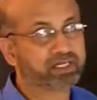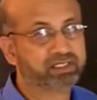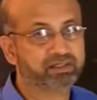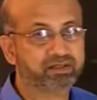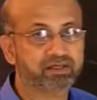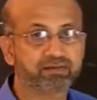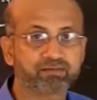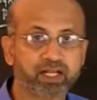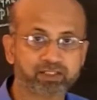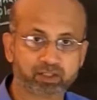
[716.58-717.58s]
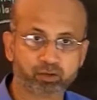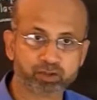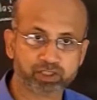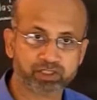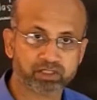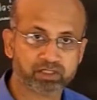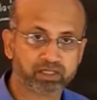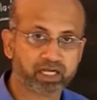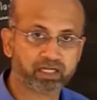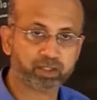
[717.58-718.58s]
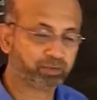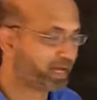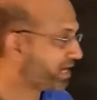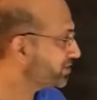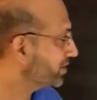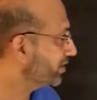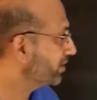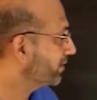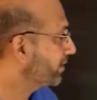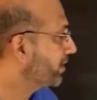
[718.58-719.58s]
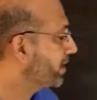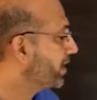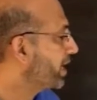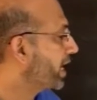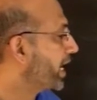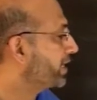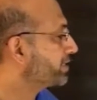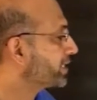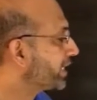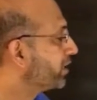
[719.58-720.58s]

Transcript: effect? That is a question that needs to be answered. And the